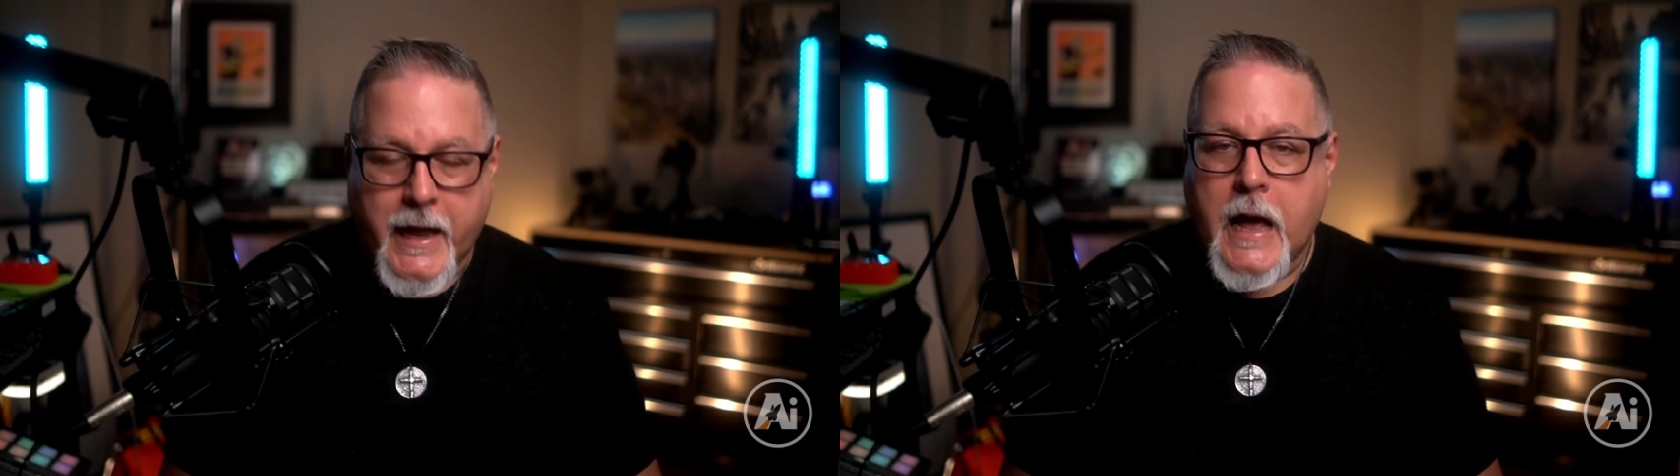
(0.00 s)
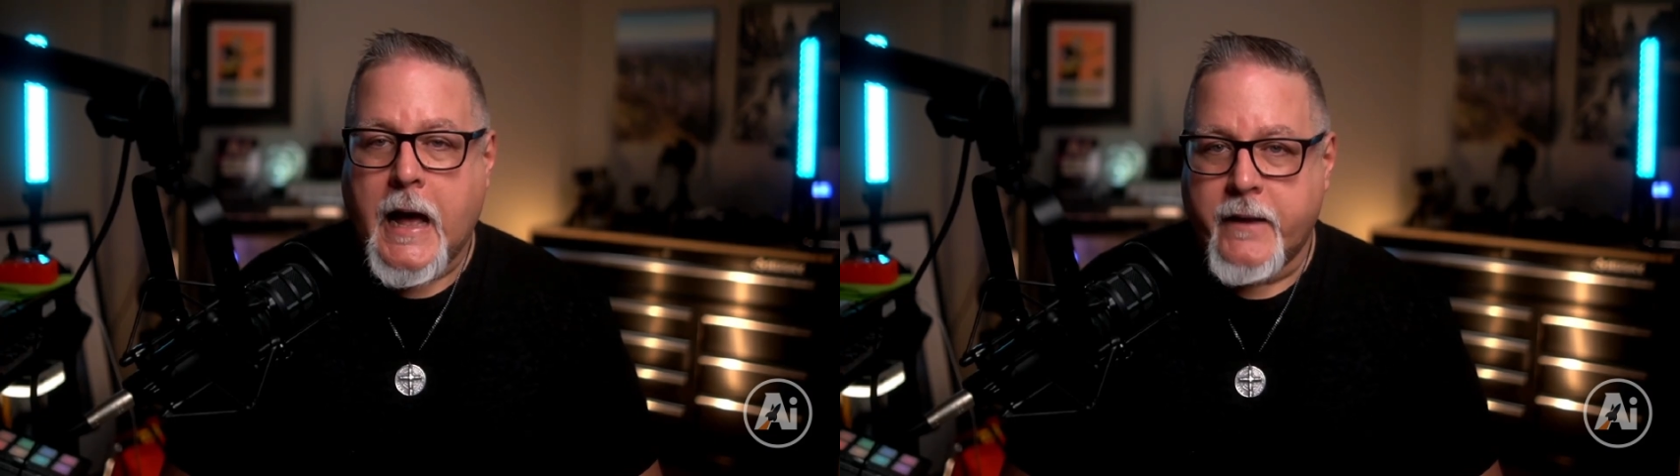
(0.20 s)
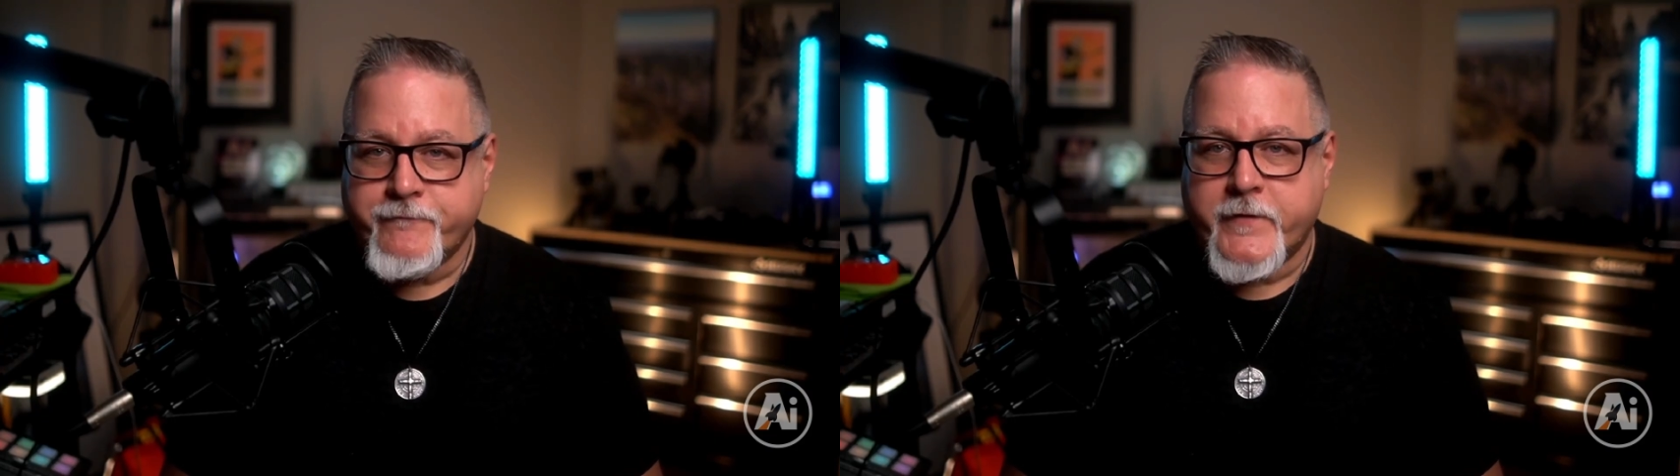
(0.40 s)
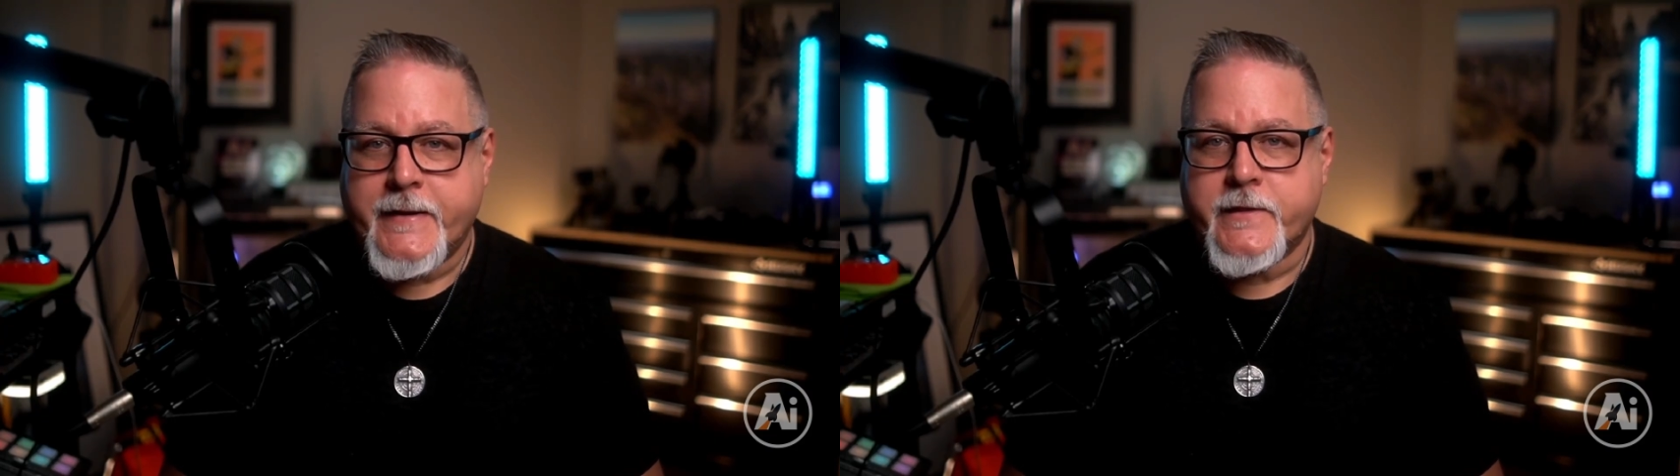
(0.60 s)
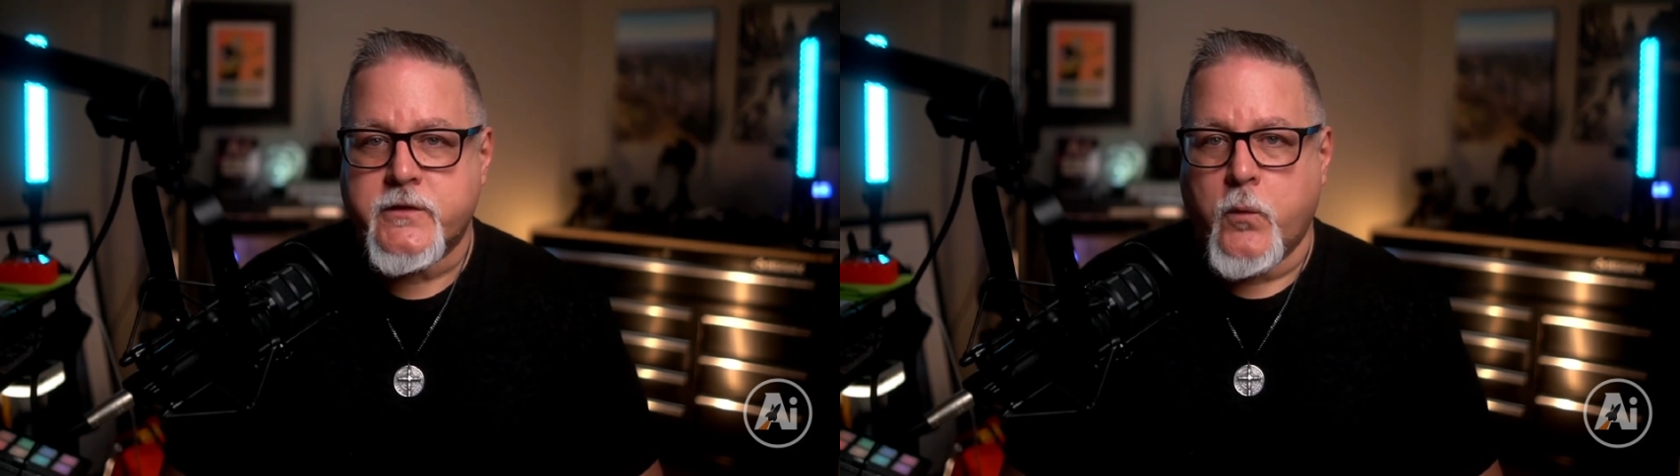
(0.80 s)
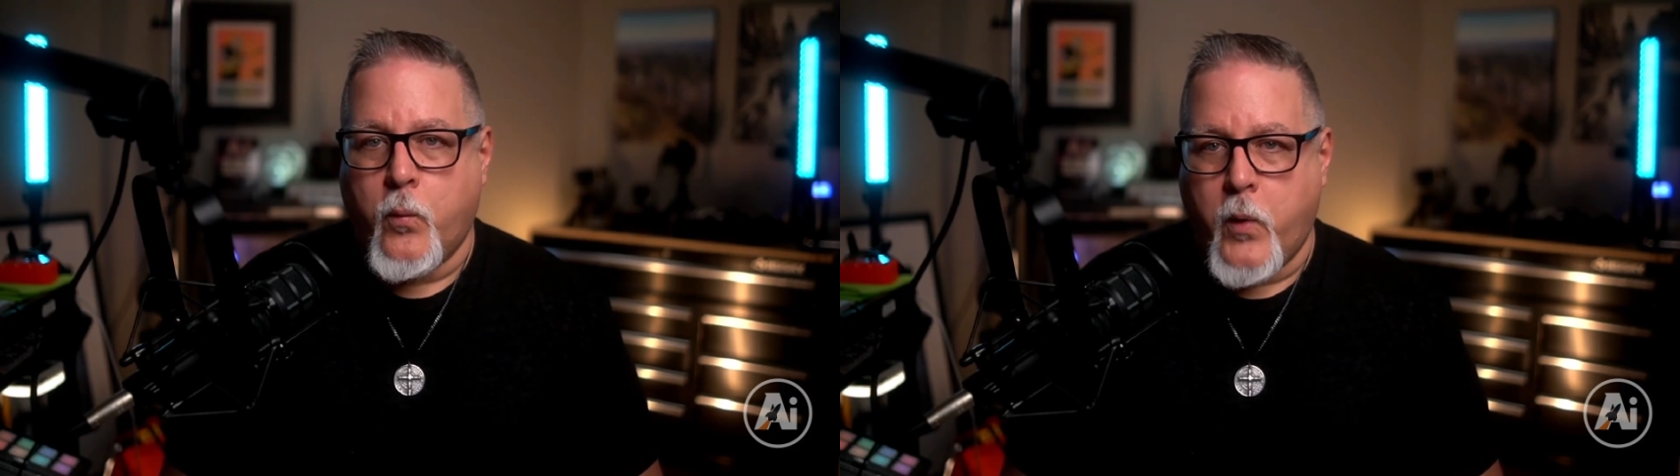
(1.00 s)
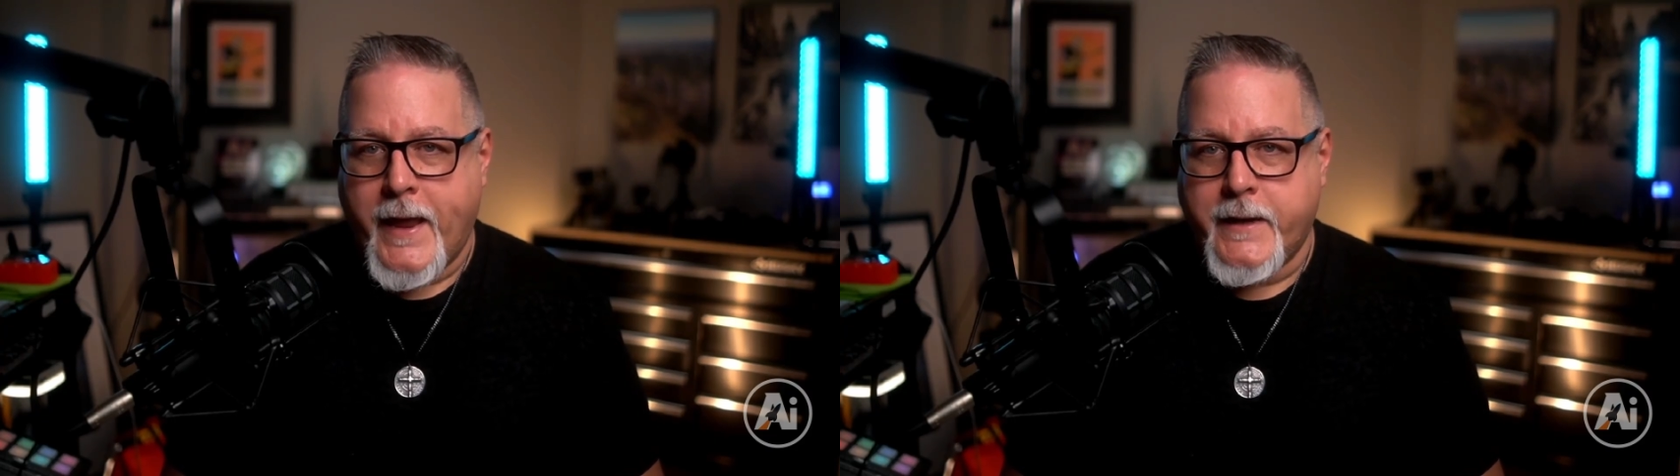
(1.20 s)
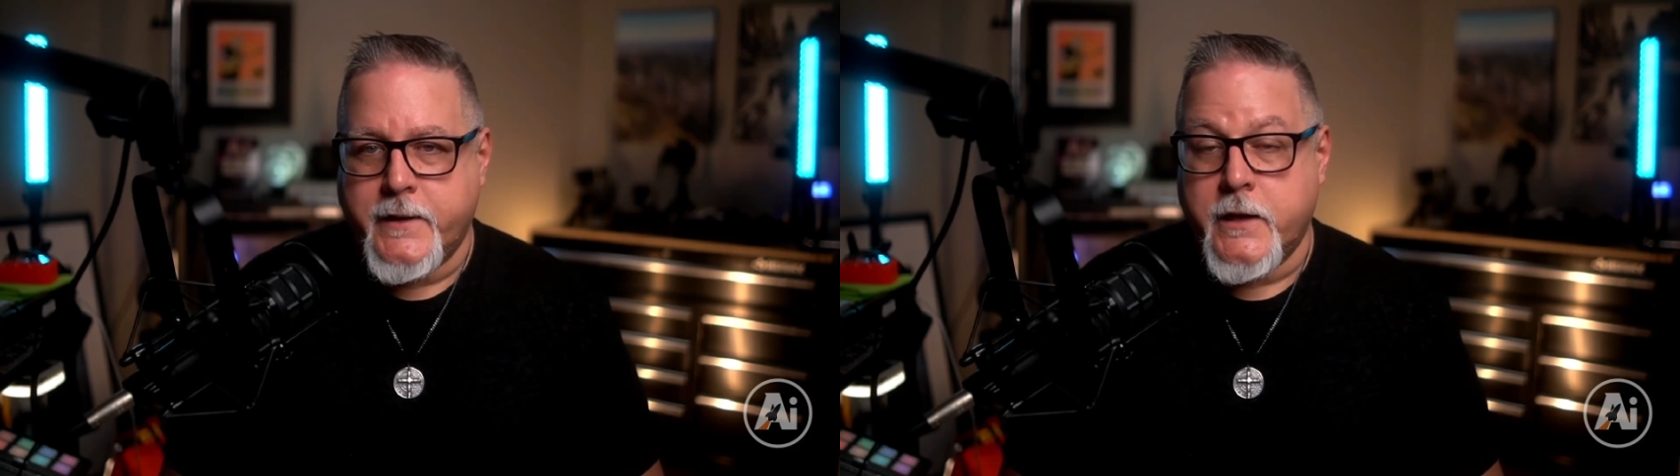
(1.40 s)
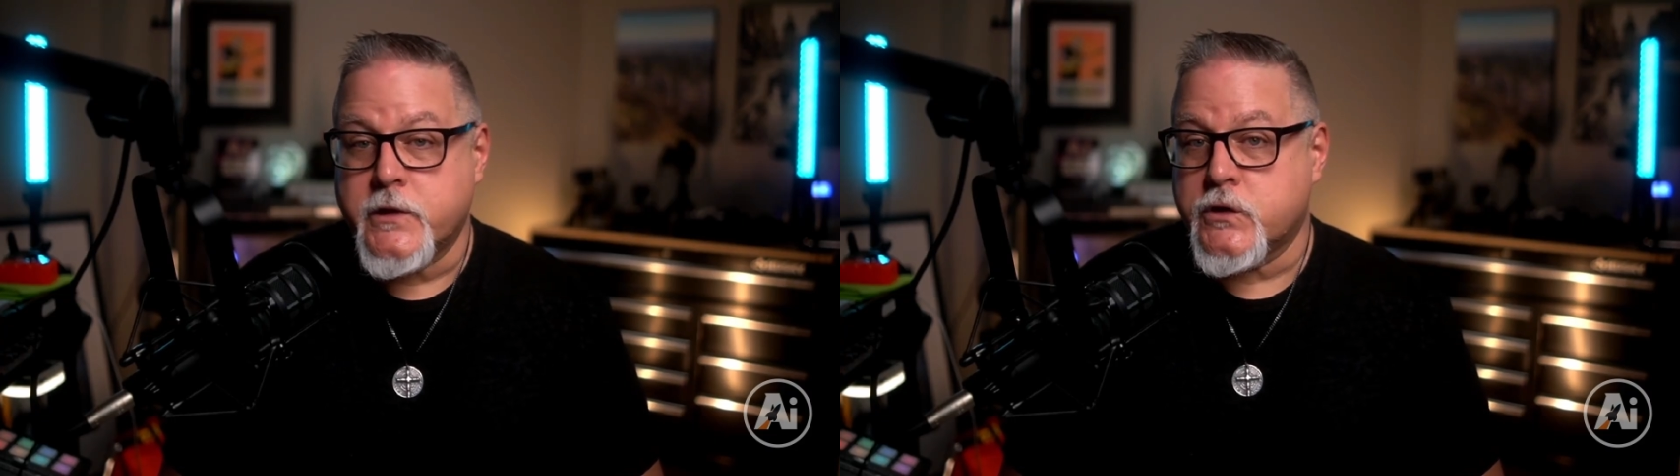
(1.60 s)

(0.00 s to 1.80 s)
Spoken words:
confidence-weighted